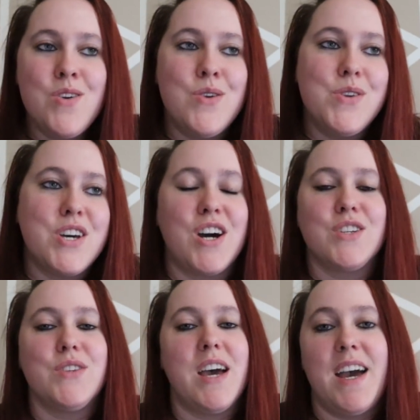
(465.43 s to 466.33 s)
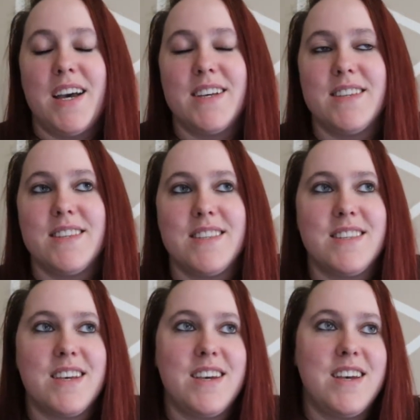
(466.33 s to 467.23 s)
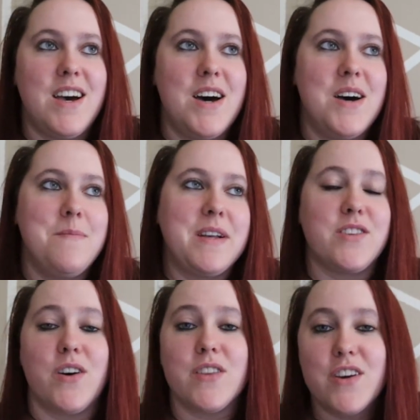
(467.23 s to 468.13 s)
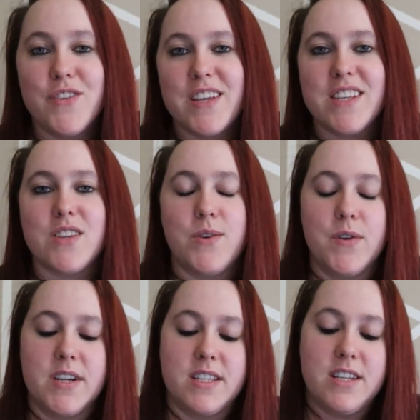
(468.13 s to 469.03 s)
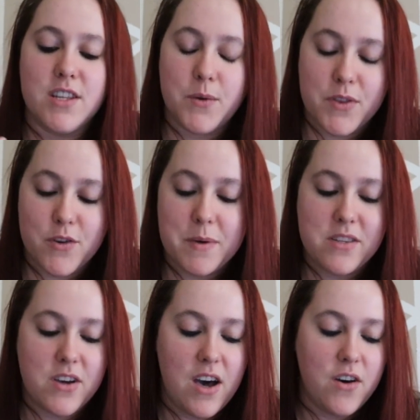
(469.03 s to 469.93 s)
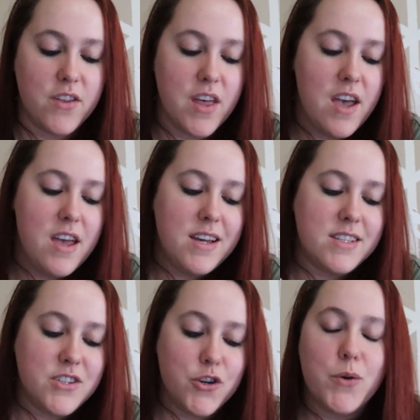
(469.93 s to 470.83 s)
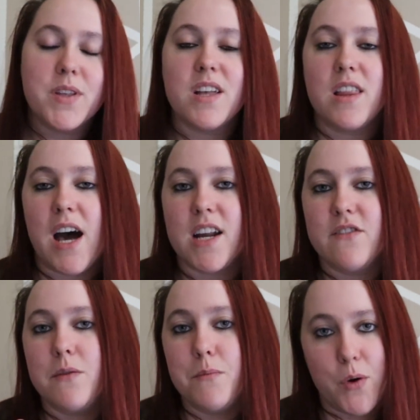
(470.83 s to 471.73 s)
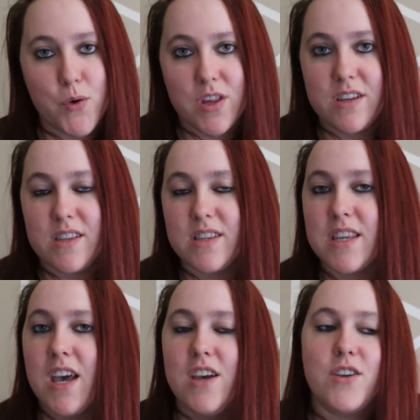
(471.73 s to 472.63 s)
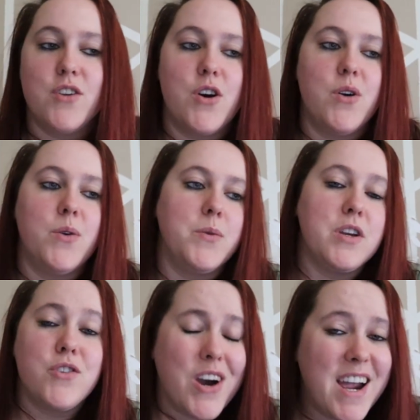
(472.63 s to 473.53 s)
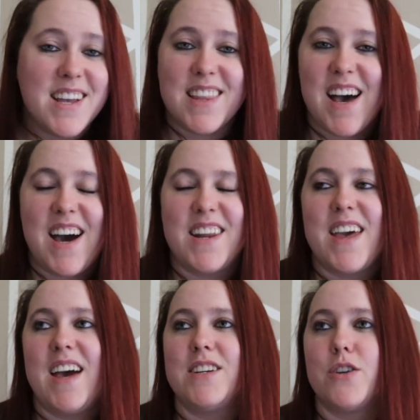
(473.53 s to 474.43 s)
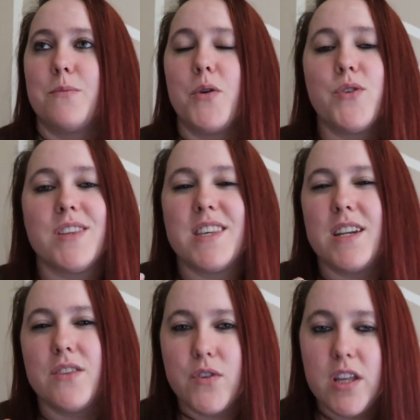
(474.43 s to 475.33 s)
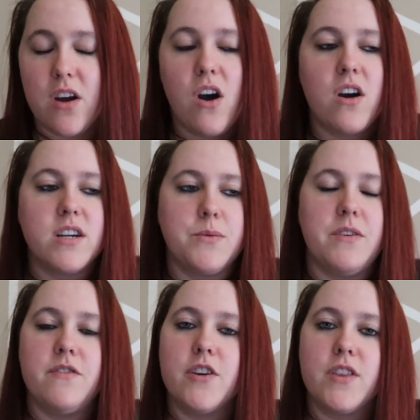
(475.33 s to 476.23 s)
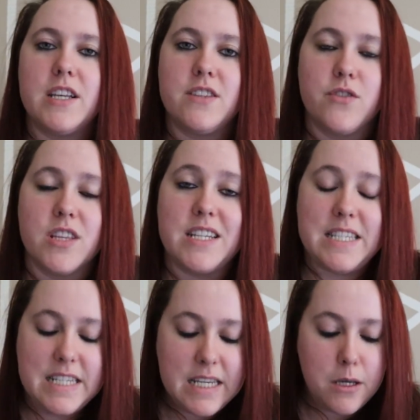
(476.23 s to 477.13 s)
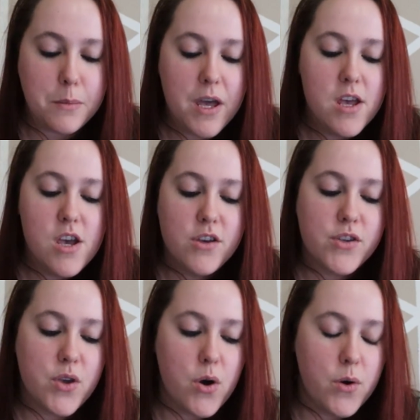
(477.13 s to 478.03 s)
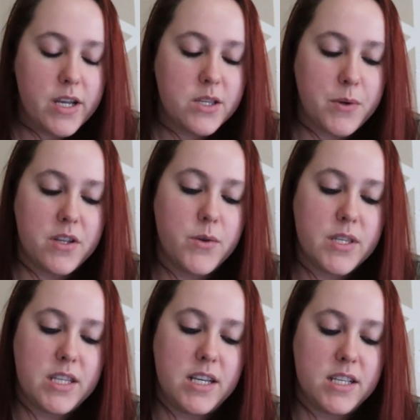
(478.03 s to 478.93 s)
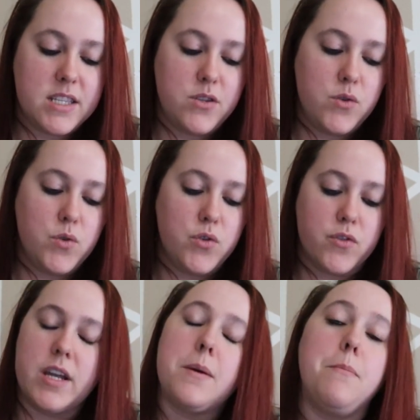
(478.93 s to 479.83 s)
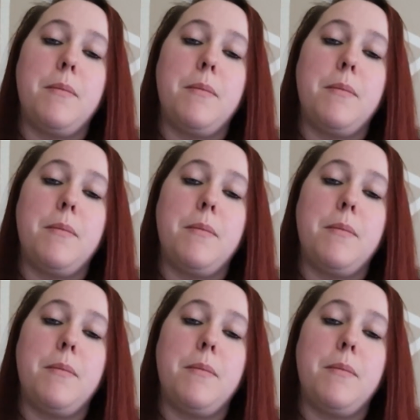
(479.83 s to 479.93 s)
who you talk to that has a mental health illness or is dealing with their mental health deal with a lot of emotions. You know, we cry a lot and our emotions hit us really hard and we feel things really deep. So it's one of those things to create a